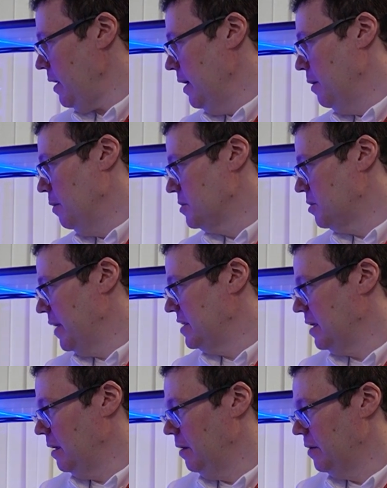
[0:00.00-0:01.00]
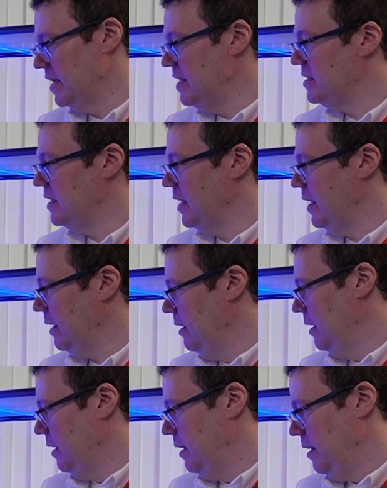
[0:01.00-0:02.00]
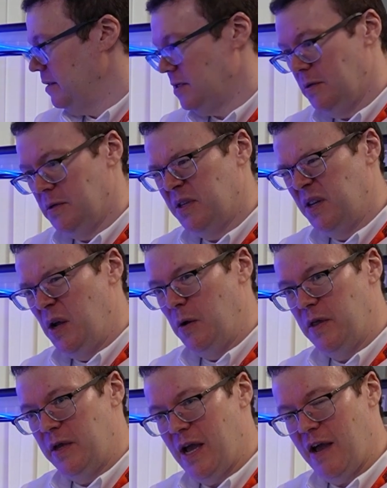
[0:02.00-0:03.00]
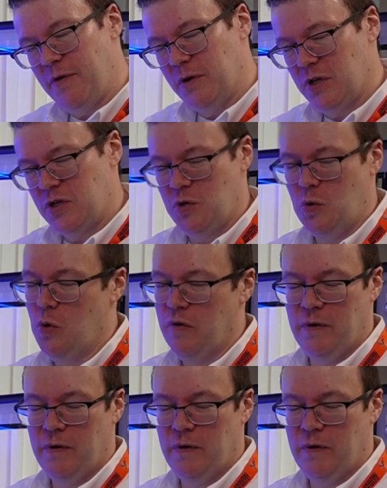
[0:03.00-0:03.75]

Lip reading: It also makes it a lot easier to know that you haven't got to torque,